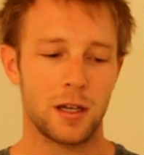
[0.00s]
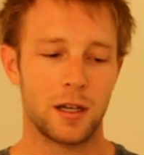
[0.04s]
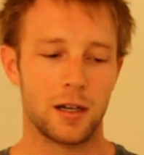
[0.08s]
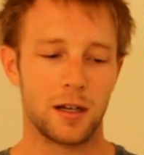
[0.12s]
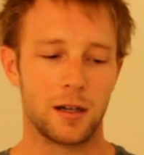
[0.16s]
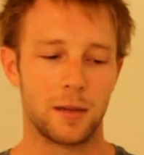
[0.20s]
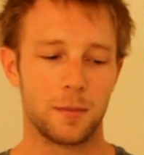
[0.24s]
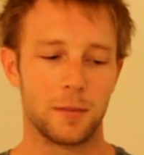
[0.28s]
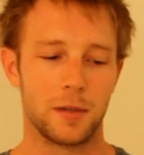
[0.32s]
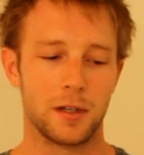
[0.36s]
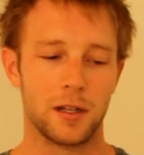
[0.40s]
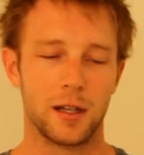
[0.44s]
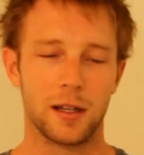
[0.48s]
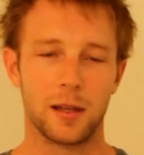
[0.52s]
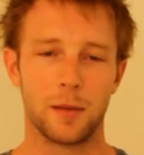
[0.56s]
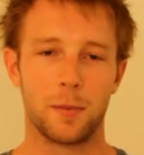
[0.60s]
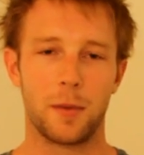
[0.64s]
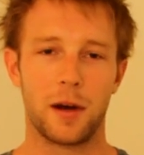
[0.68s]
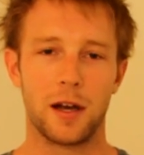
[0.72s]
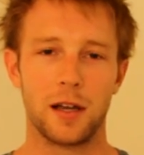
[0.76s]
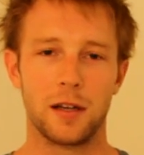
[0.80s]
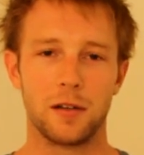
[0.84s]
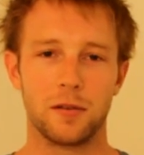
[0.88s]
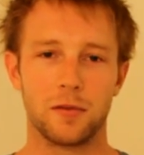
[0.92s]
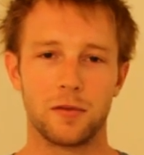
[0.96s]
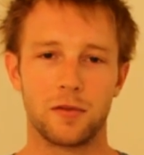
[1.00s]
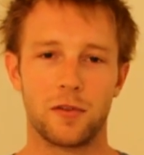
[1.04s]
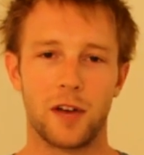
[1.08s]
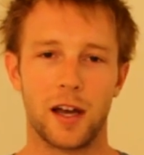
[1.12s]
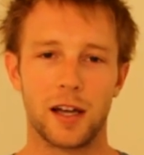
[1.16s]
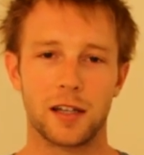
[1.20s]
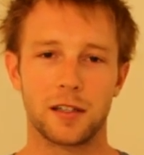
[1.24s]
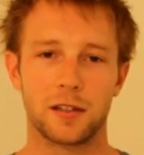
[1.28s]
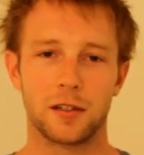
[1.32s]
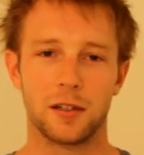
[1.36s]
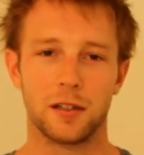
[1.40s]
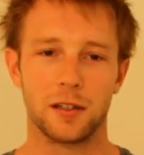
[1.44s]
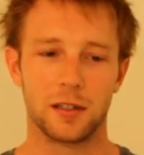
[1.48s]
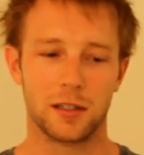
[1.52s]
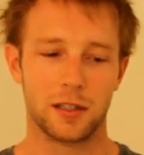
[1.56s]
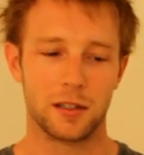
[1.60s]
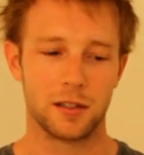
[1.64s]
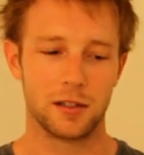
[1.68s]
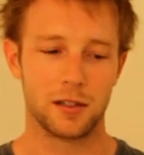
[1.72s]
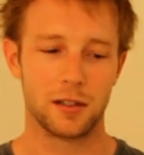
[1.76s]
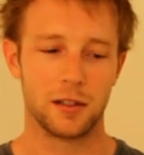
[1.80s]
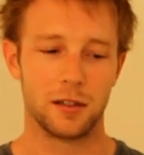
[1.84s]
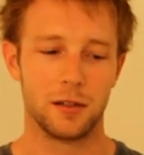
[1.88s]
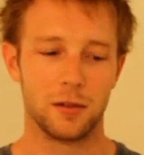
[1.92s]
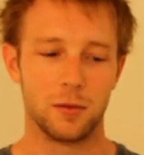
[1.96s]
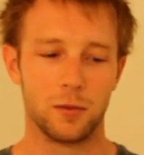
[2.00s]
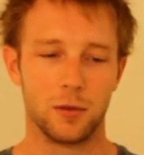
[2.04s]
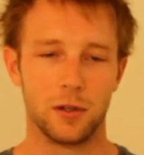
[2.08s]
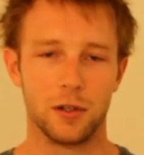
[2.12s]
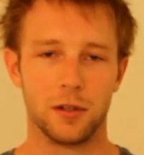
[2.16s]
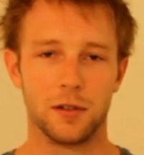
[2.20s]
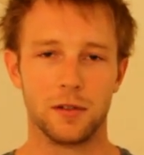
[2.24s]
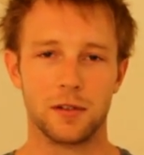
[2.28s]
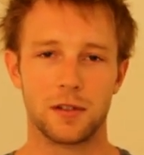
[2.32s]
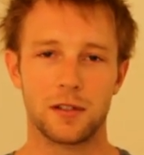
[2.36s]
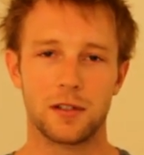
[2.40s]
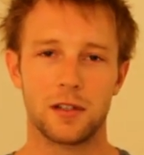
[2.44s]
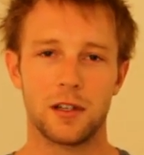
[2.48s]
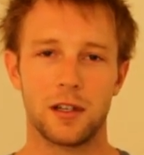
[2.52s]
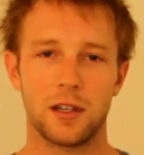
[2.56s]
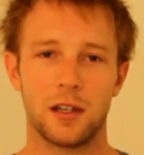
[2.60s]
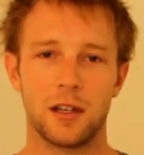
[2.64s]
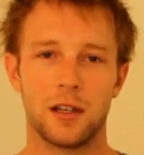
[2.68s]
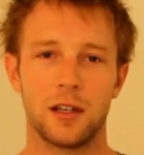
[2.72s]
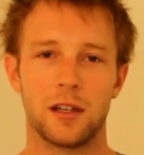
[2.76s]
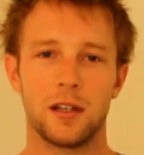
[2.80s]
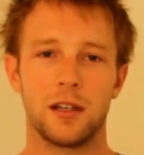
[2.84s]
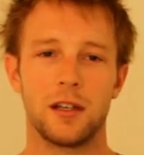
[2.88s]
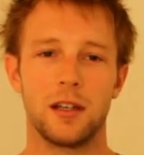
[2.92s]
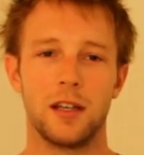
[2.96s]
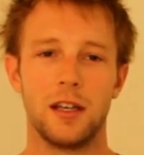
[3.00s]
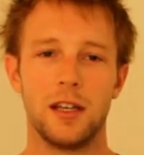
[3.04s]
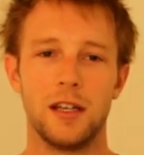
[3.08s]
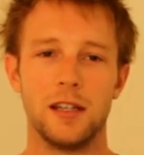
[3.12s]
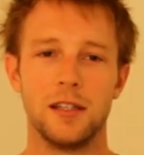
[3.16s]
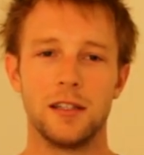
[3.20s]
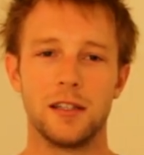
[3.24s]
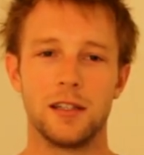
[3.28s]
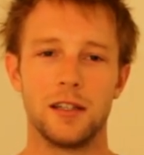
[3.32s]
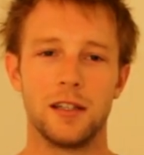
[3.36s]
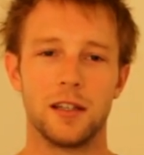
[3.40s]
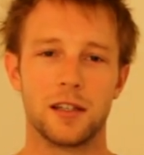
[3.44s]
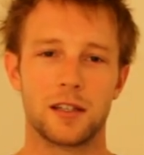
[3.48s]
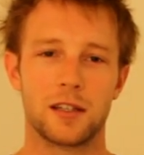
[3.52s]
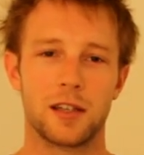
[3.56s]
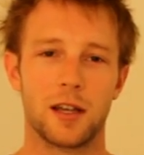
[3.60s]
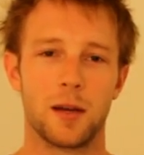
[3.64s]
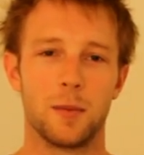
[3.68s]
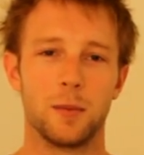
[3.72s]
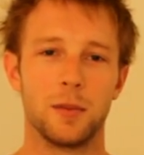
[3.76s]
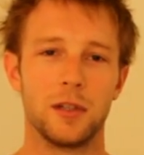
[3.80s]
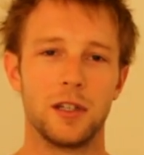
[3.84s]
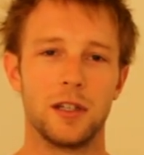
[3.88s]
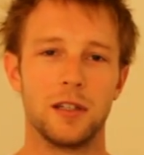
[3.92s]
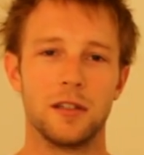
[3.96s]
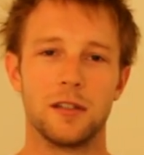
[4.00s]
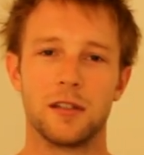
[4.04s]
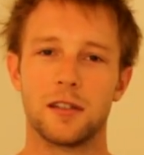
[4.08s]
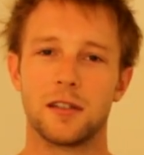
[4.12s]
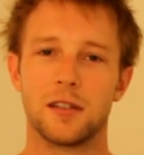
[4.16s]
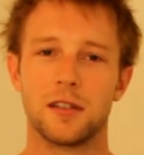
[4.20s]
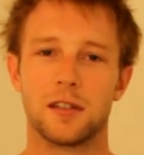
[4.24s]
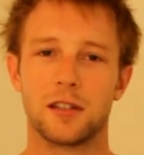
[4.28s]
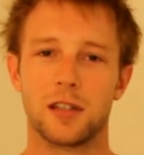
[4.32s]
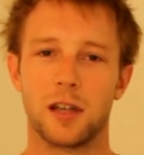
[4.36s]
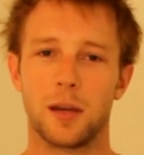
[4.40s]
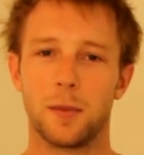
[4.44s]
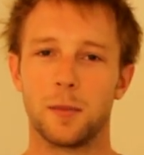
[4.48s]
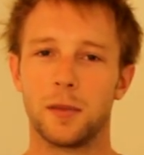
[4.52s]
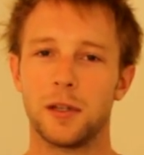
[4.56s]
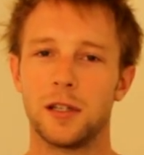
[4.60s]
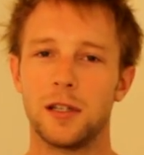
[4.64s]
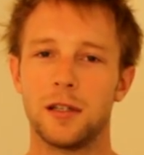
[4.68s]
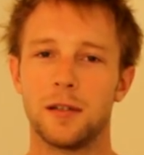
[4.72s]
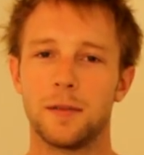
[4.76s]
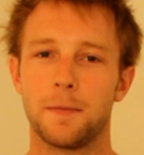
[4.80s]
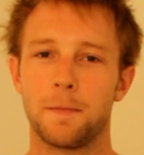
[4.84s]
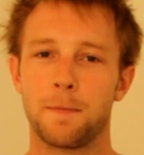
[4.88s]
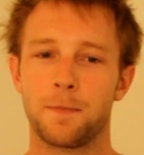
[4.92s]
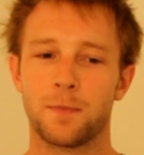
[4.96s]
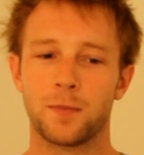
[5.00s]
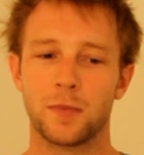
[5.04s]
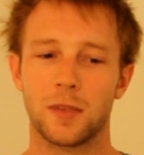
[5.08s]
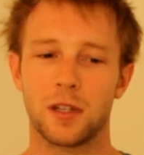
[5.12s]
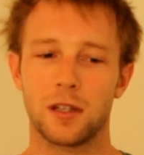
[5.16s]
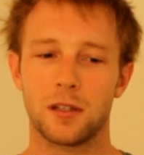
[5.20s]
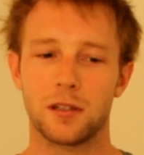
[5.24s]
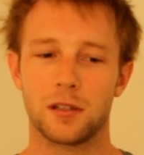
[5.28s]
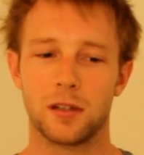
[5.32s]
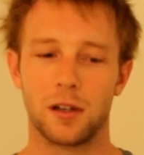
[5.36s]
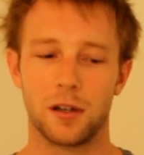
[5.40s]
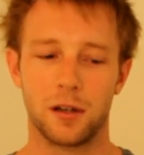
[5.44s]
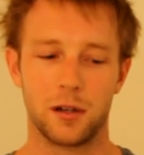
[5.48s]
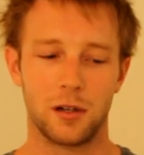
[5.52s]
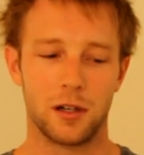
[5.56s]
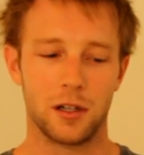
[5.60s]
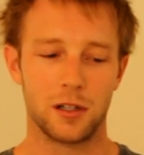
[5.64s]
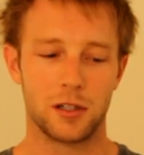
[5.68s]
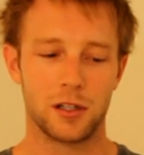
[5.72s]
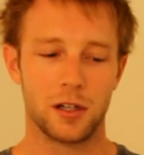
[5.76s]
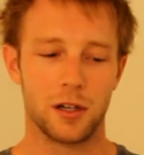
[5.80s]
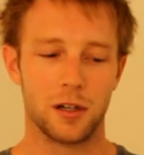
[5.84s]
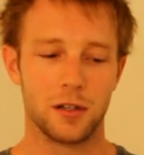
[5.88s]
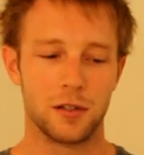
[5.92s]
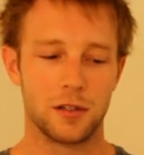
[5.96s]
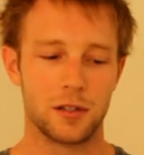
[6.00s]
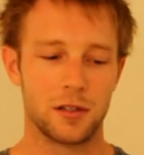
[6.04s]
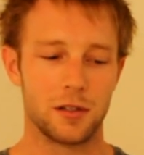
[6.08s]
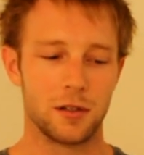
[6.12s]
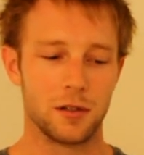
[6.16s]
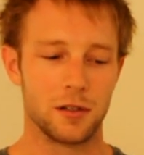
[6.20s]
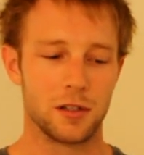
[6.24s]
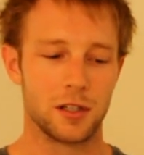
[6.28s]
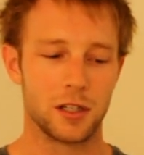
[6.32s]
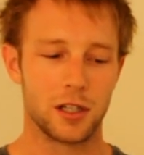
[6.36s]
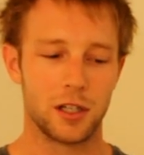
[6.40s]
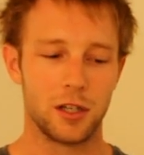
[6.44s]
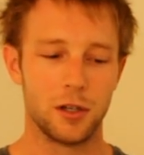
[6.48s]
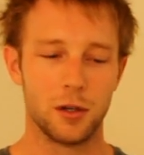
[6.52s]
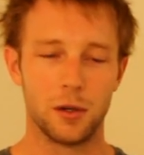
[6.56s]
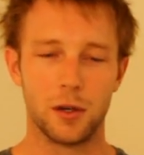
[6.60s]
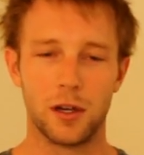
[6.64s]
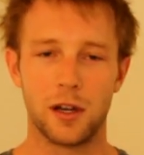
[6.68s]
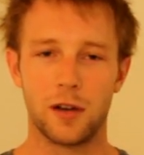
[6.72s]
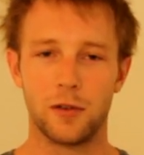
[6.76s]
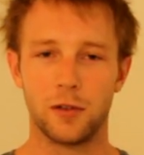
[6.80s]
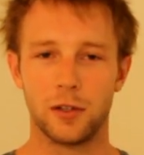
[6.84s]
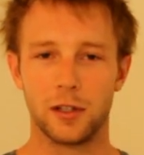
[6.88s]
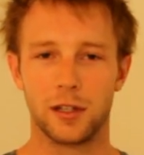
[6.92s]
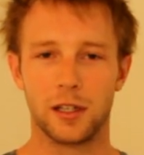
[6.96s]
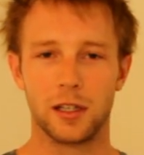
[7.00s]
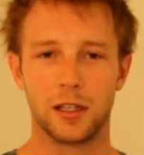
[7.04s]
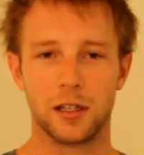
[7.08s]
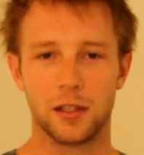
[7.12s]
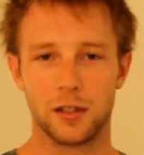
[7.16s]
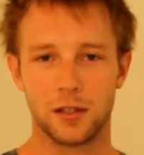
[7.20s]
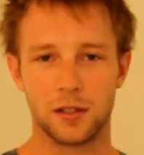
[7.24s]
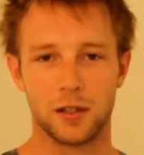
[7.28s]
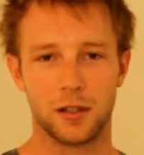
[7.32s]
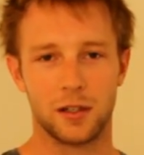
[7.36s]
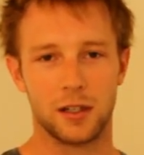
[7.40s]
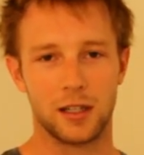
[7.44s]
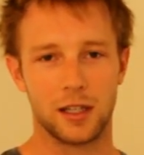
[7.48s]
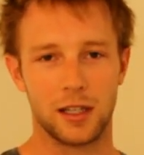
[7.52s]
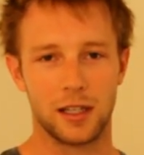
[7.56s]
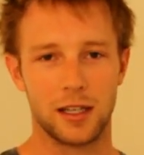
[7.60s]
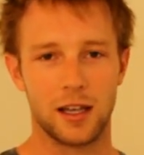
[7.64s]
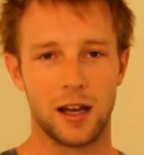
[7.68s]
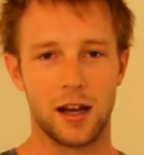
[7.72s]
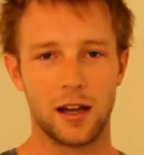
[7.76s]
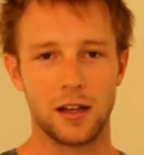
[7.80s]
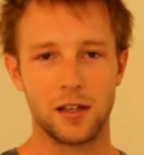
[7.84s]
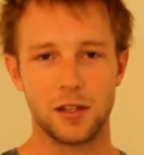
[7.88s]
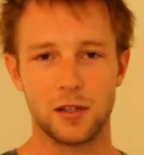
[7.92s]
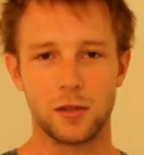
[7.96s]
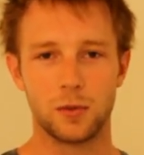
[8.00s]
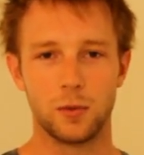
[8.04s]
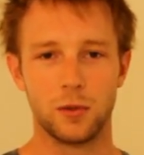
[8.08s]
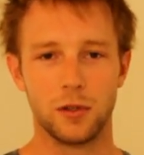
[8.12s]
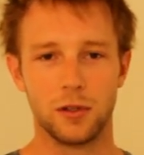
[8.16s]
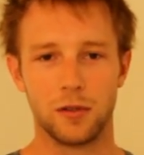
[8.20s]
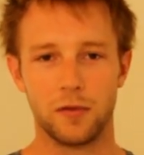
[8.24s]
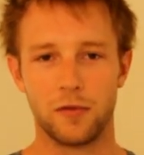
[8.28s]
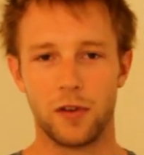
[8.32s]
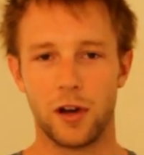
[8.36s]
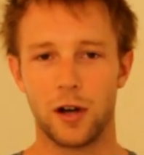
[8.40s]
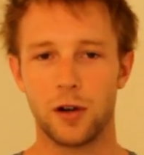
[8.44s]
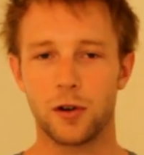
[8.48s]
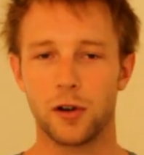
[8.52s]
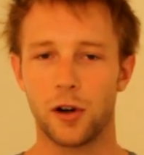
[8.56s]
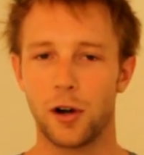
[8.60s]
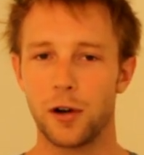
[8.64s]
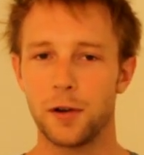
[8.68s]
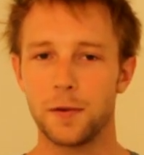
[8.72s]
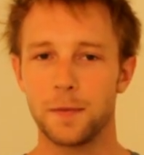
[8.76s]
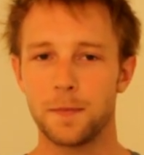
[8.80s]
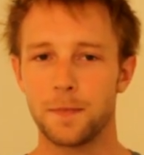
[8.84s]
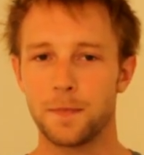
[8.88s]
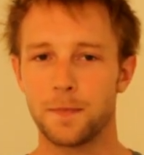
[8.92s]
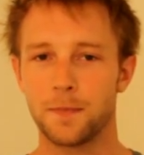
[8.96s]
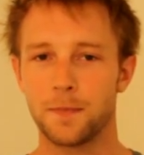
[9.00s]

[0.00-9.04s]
Um, another main factor I considered was easy assembly and disassembly. So I chose to secure everything inside of the case with Velcro.